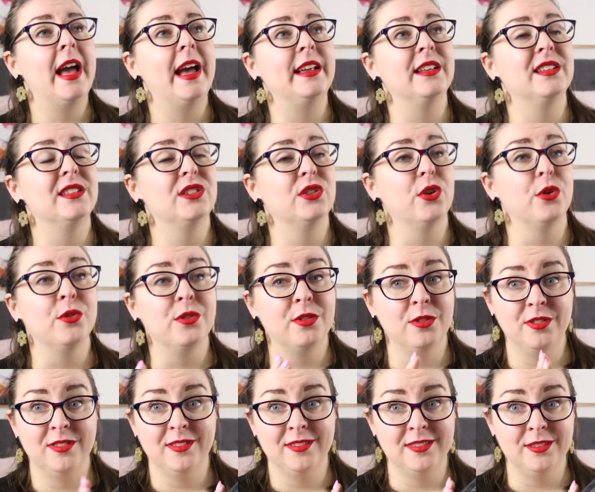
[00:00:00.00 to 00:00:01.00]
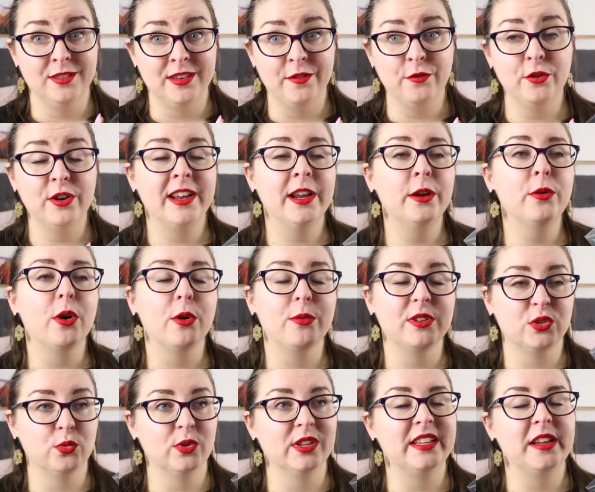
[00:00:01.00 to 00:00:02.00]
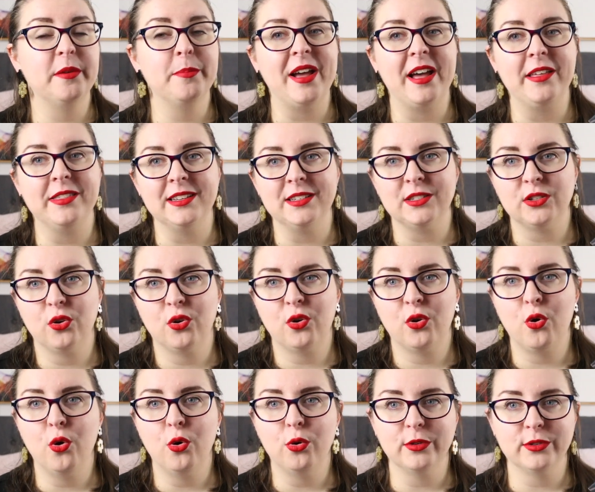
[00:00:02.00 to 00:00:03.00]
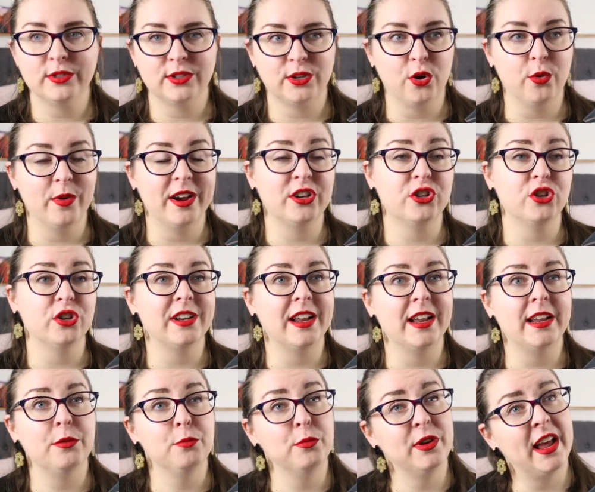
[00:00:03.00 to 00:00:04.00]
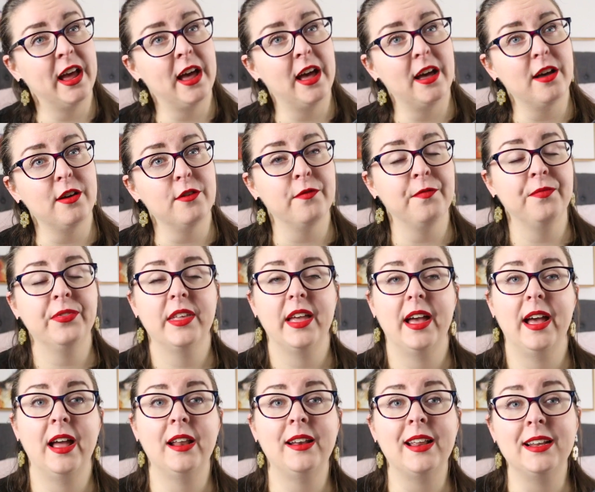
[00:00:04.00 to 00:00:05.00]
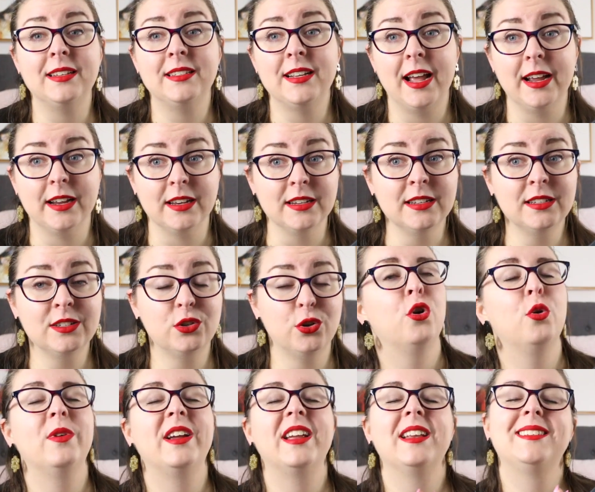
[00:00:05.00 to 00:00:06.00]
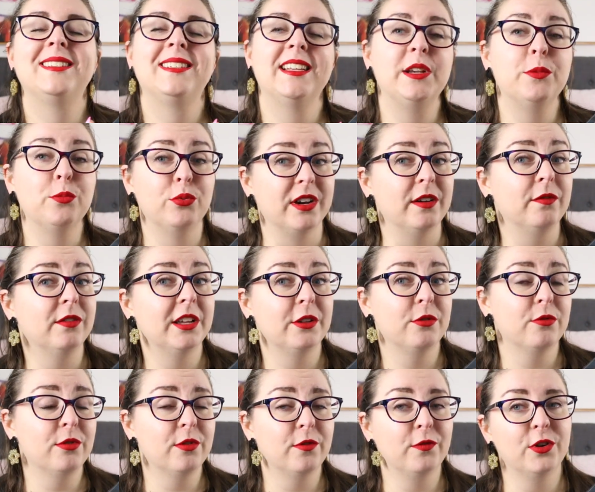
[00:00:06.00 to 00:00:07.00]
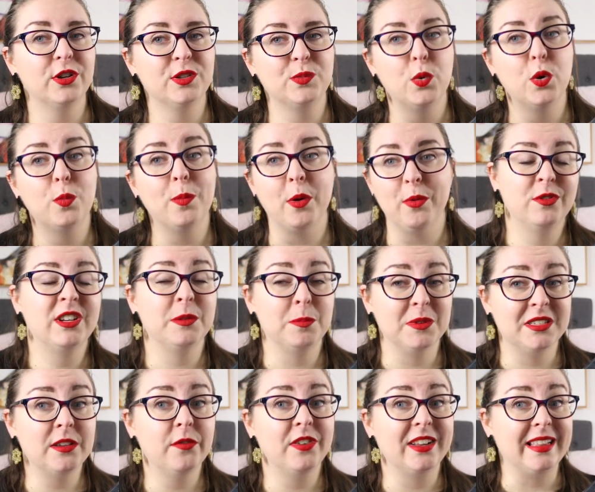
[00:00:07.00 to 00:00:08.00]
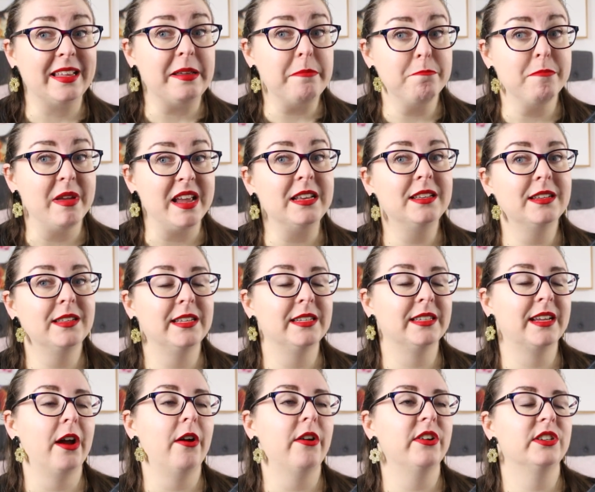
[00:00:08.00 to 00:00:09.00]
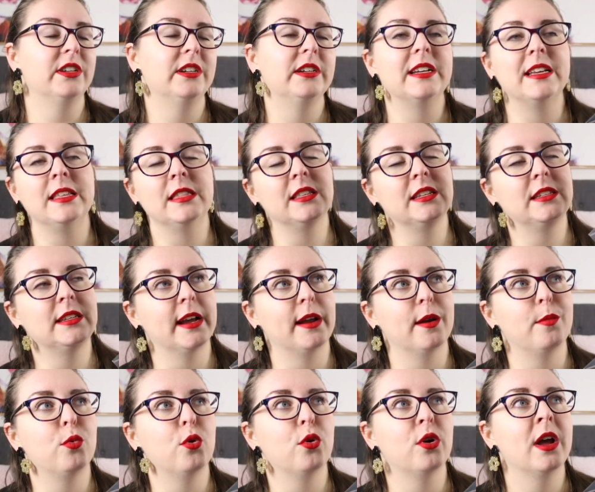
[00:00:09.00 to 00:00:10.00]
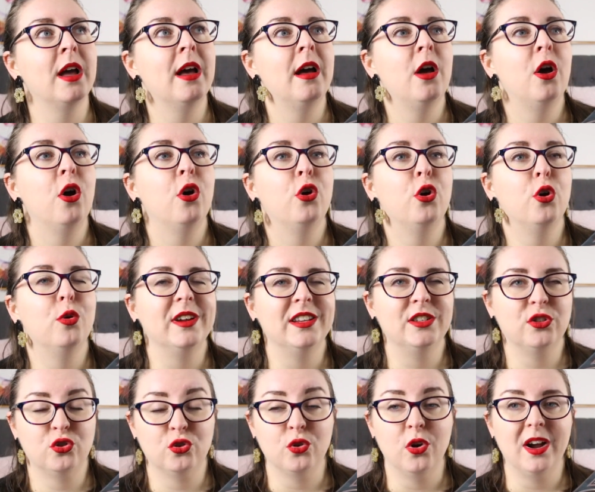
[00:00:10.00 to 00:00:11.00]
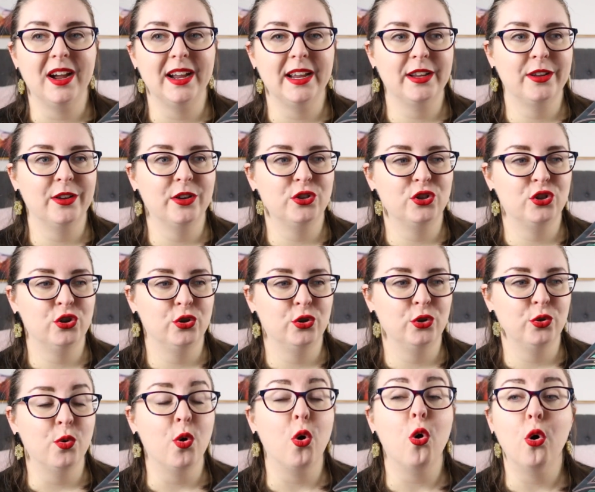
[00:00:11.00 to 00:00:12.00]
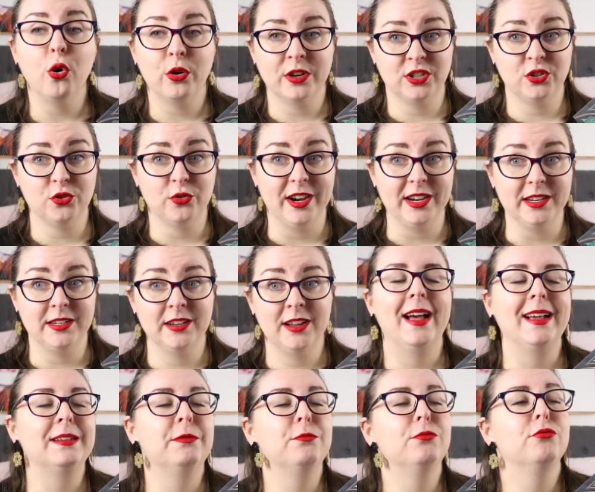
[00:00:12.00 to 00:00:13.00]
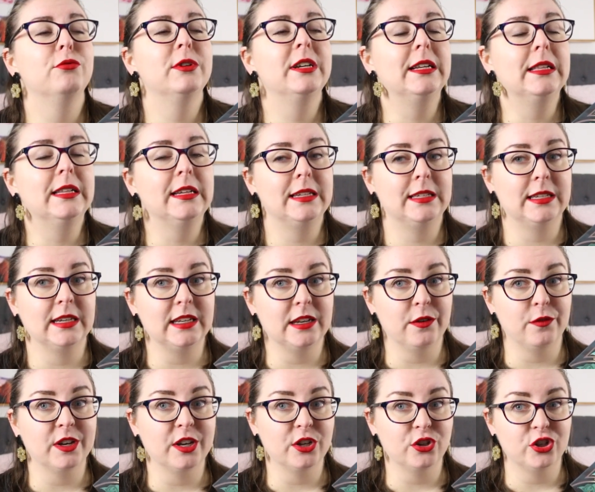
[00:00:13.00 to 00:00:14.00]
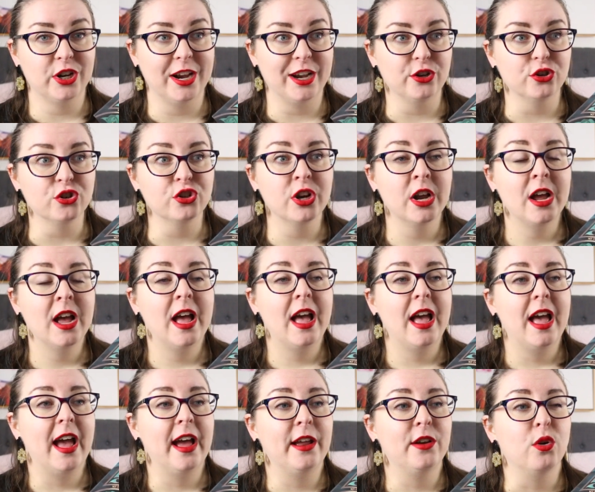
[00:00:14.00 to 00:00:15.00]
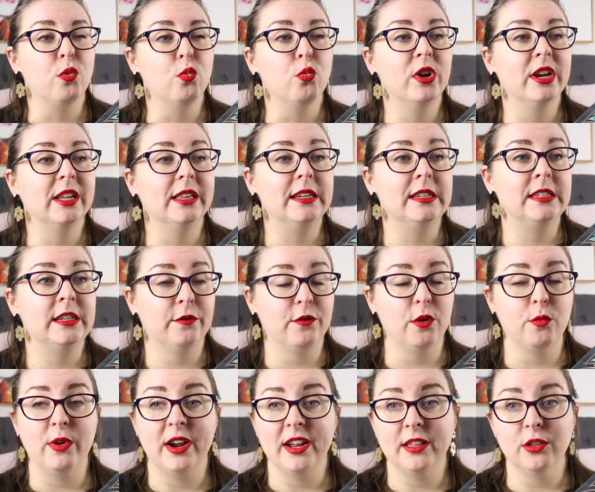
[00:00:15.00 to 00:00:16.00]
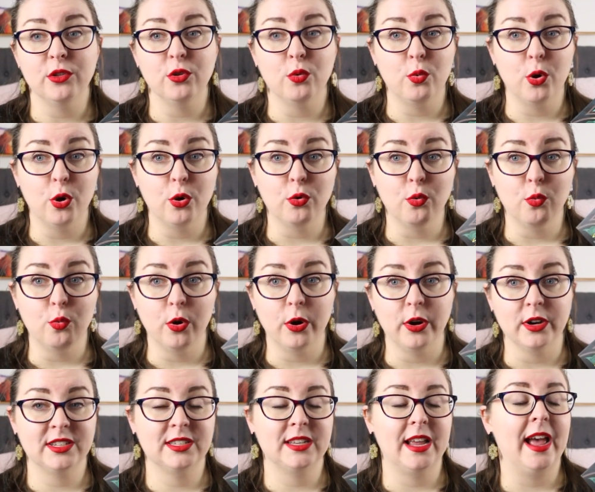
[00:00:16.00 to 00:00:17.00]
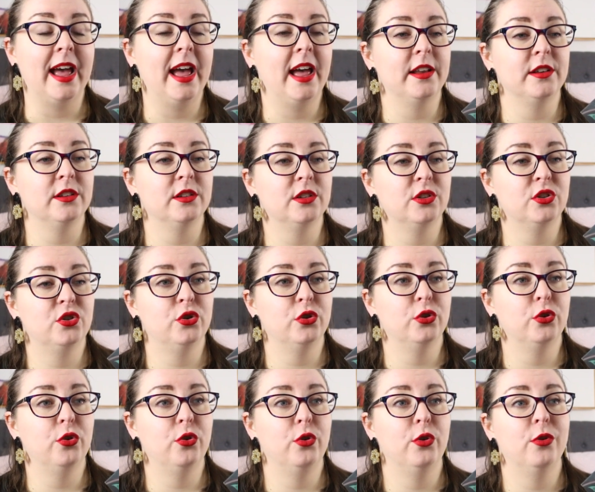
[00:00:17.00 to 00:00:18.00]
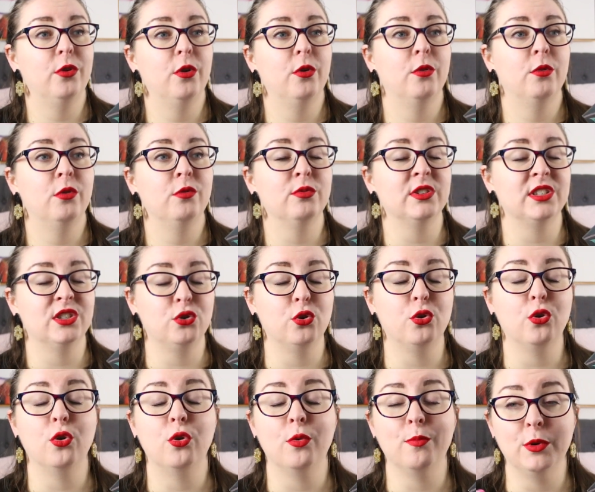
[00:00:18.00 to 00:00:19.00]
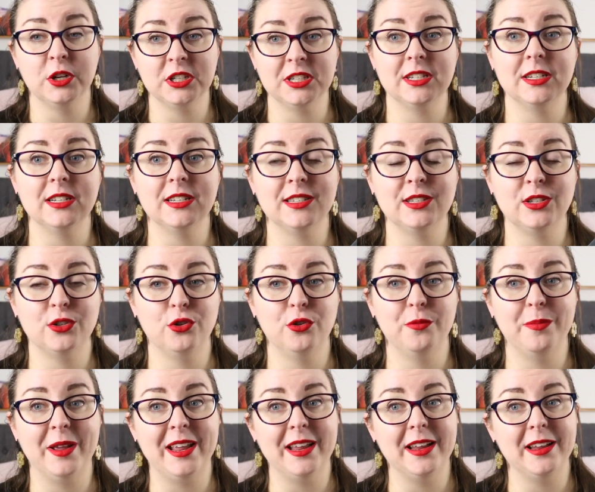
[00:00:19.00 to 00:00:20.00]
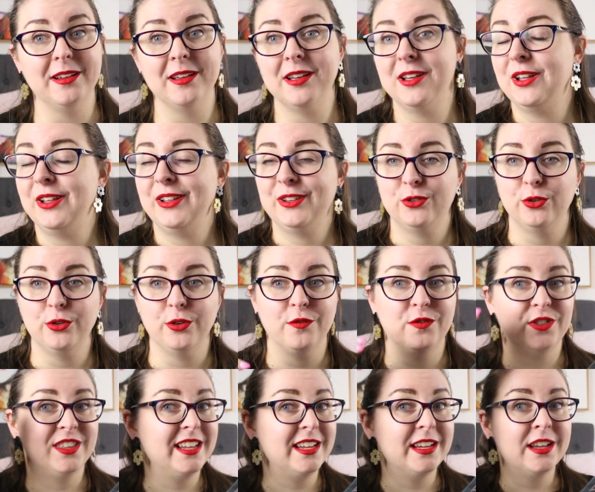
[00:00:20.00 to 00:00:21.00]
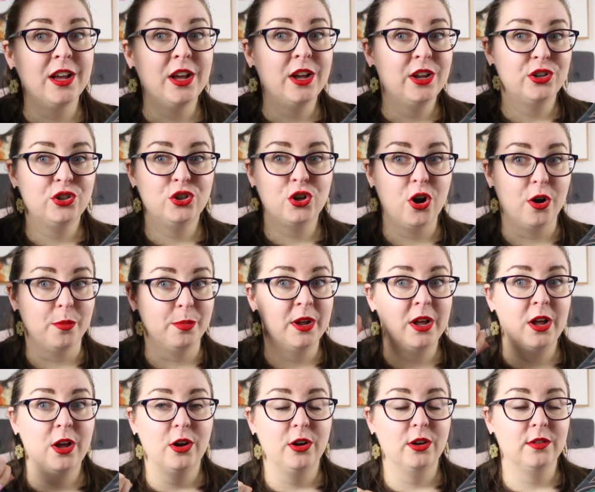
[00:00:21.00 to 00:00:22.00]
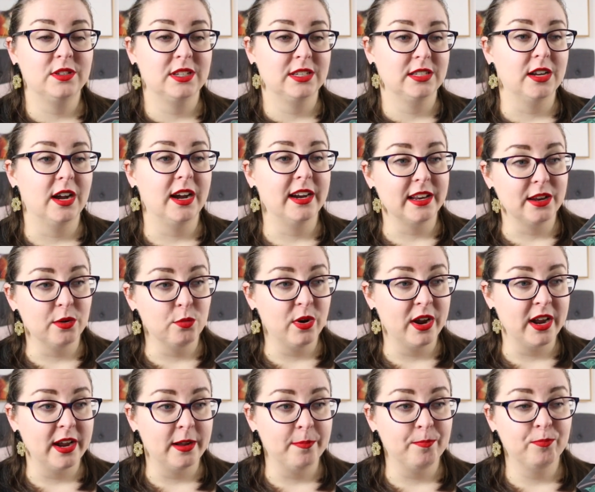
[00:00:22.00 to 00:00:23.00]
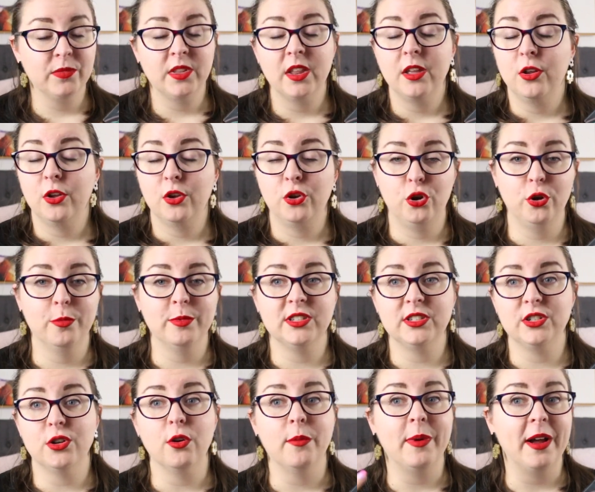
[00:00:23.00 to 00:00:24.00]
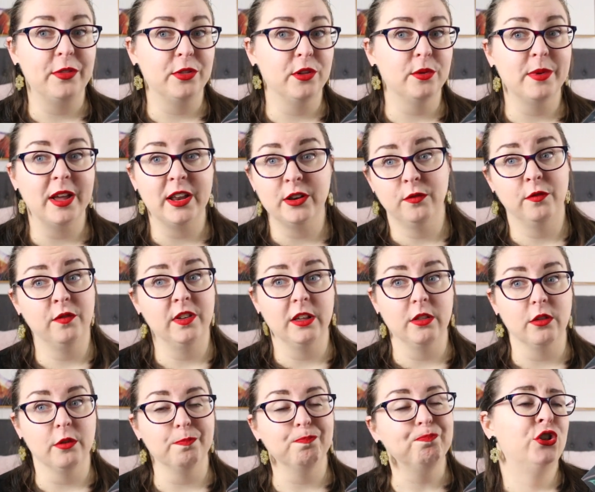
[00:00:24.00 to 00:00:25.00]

And so Never a Hero is really about this course correction, and we have an antagonist who we had seen briefly through the first book, but we specifically meet this character in the second book who is trying to orchestrate a really significant change and a really different way that the world works and to restore monsters to being sort of the top of society where humans know about them and fear them.